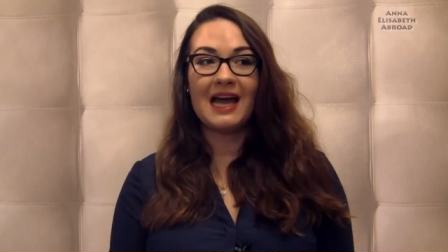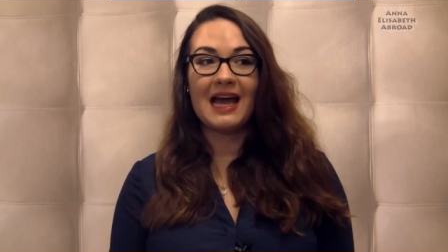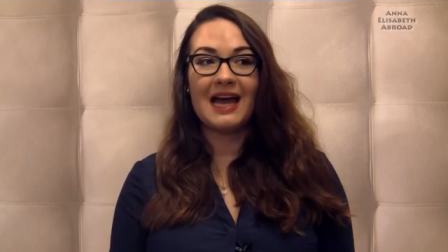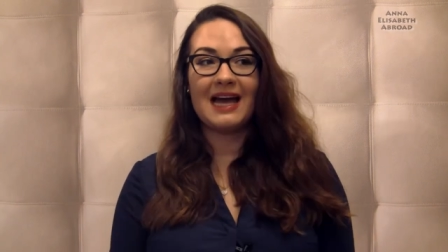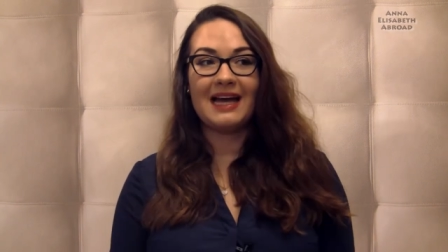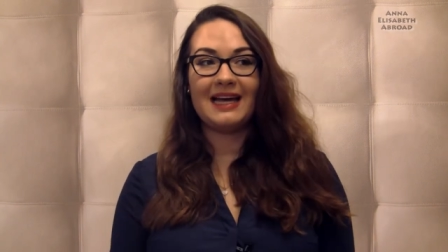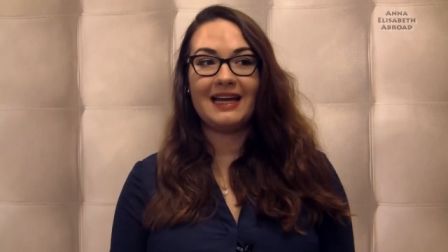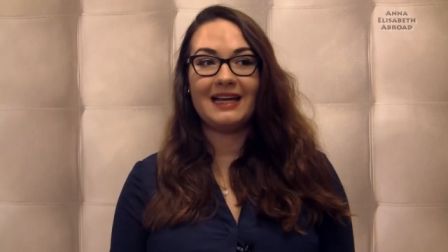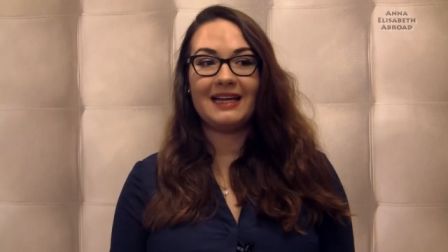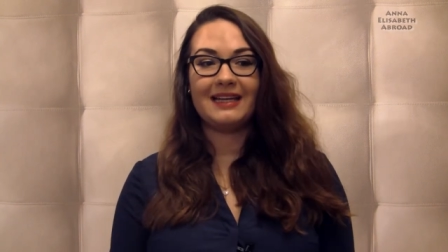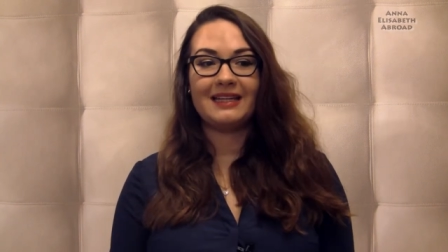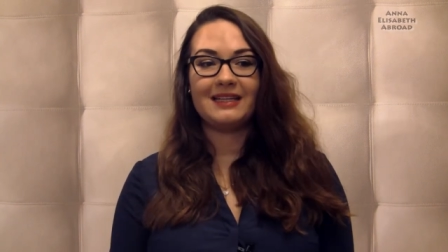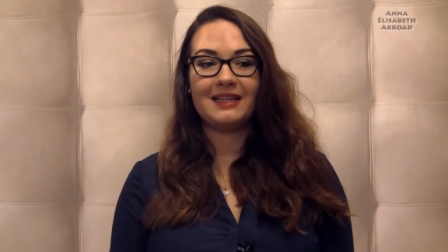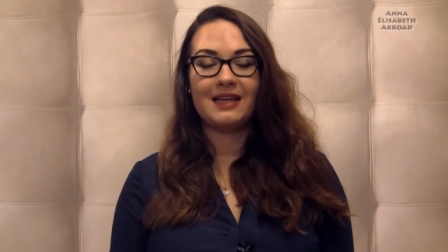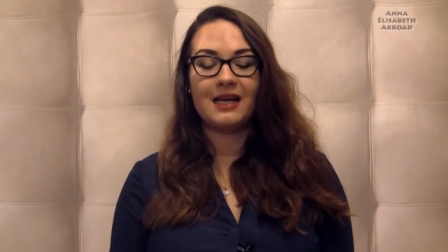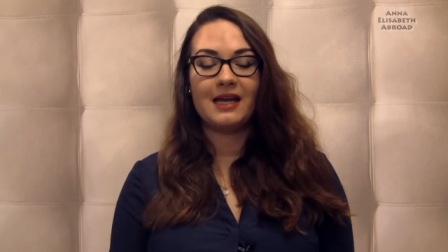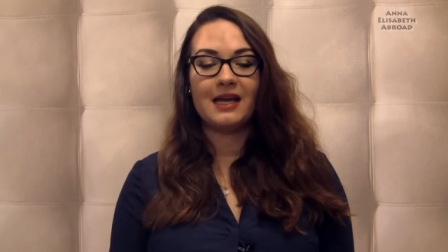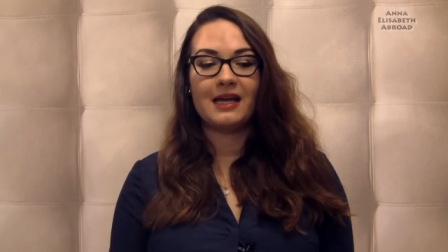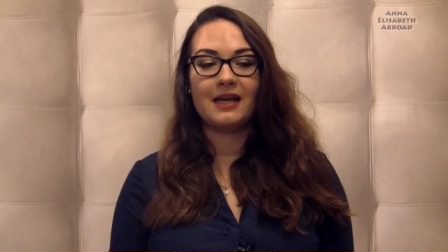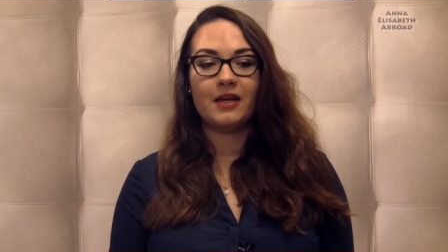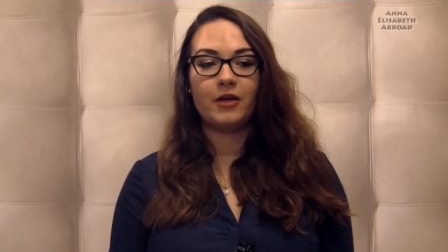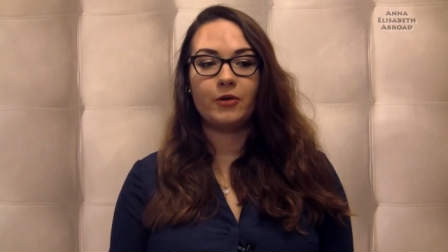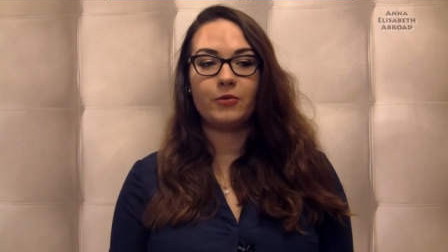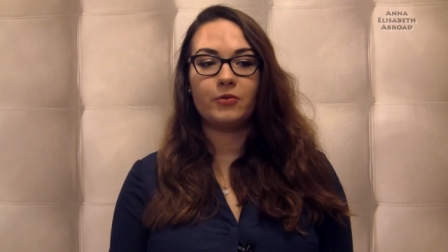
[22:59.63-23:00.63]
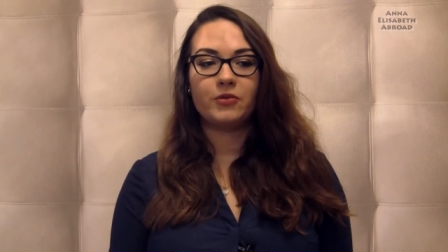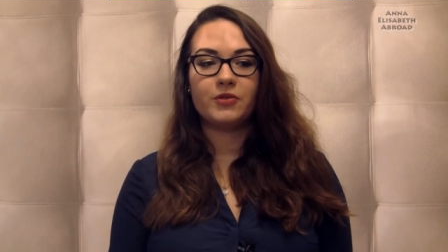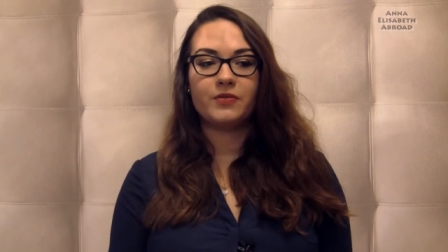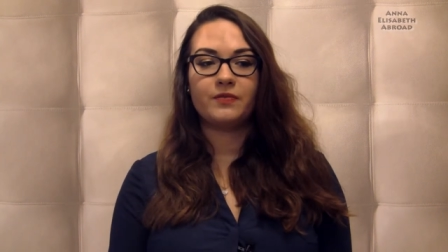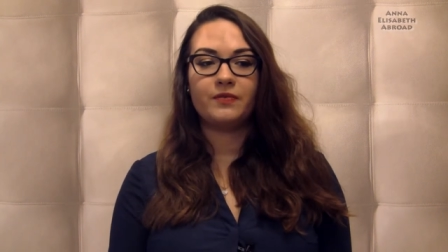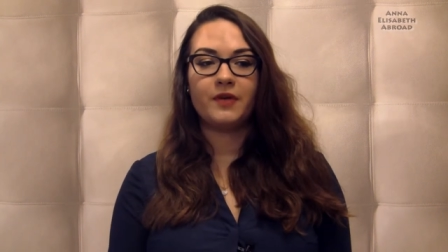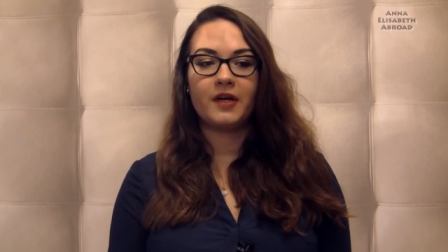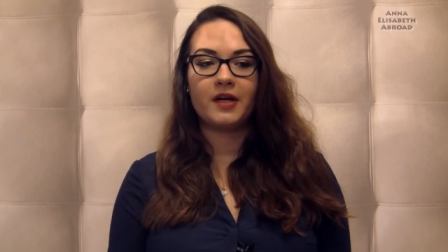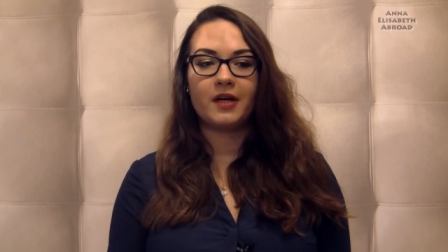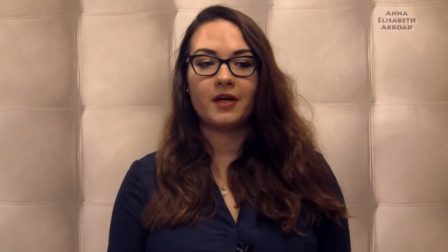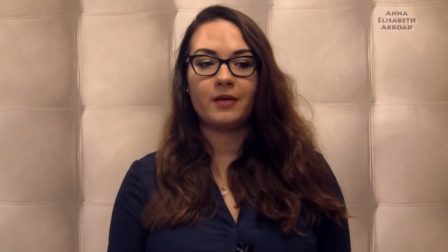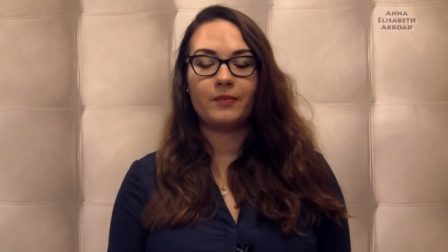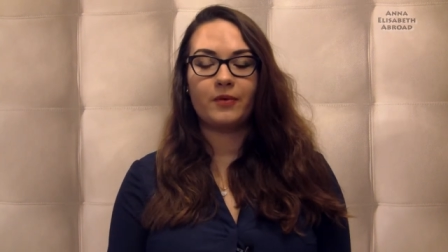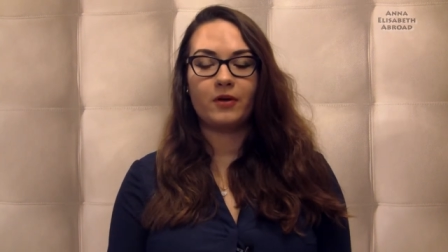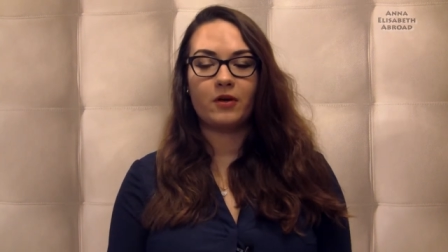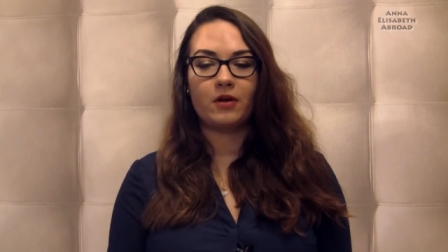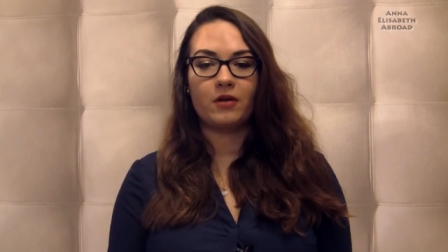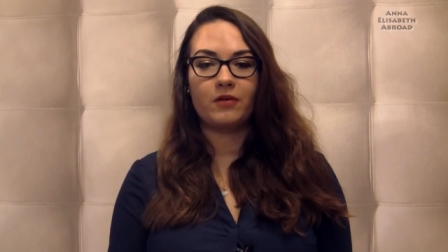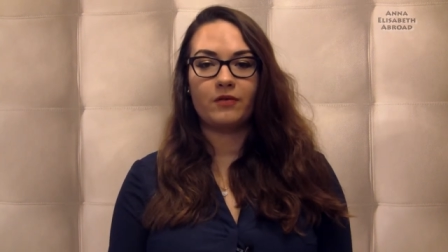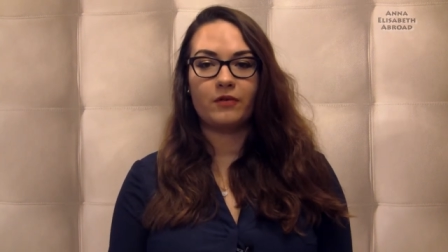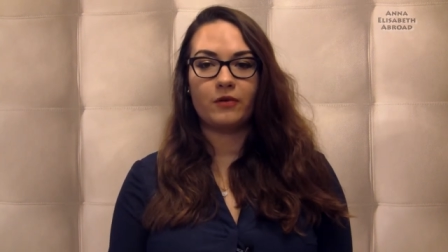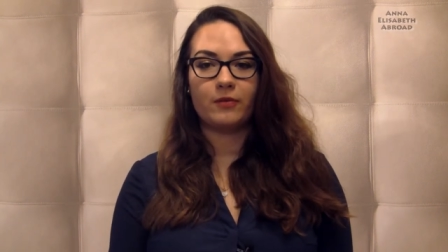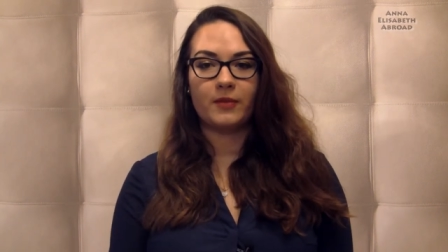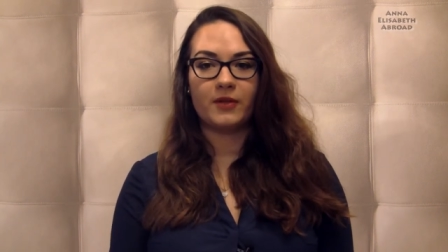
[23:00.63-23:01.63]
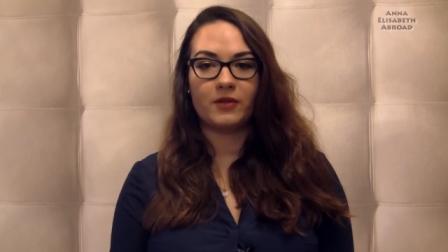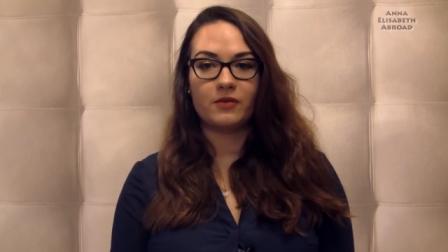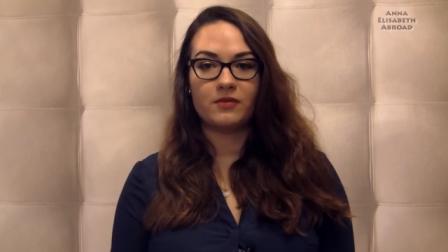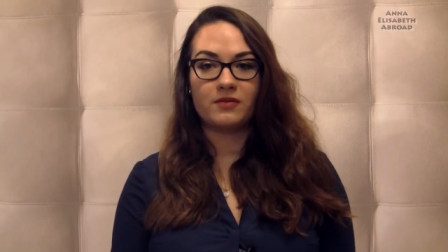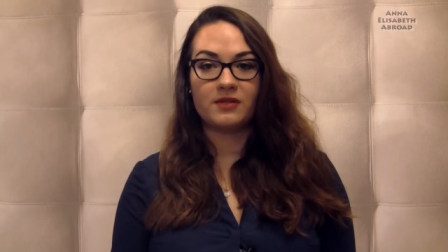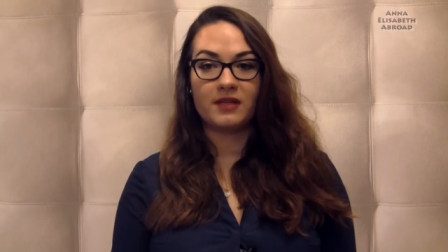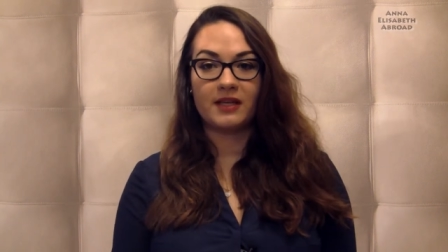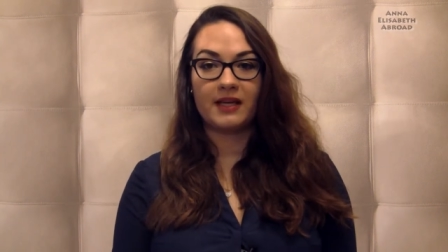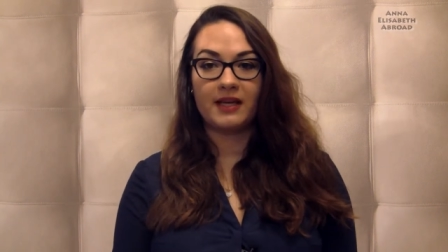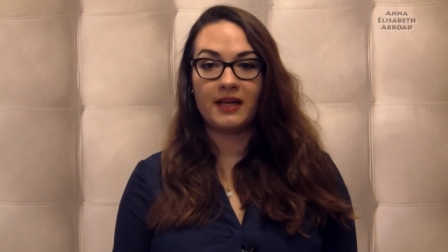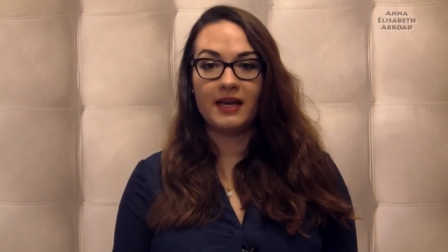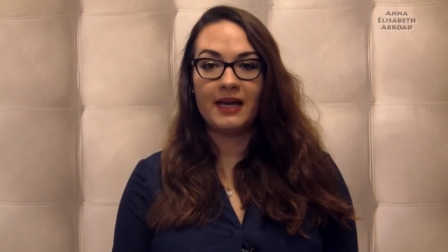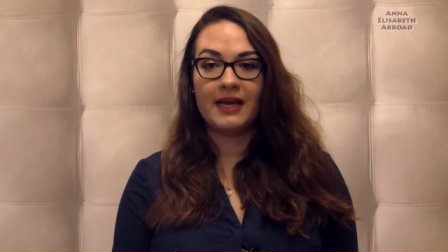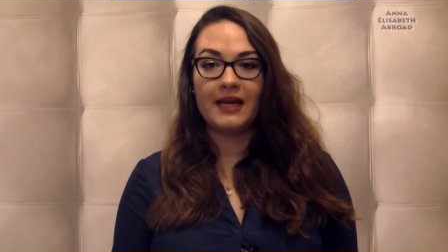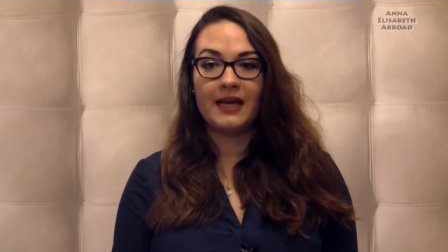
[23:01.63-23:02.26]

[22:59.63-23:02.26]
and it was very important for me to see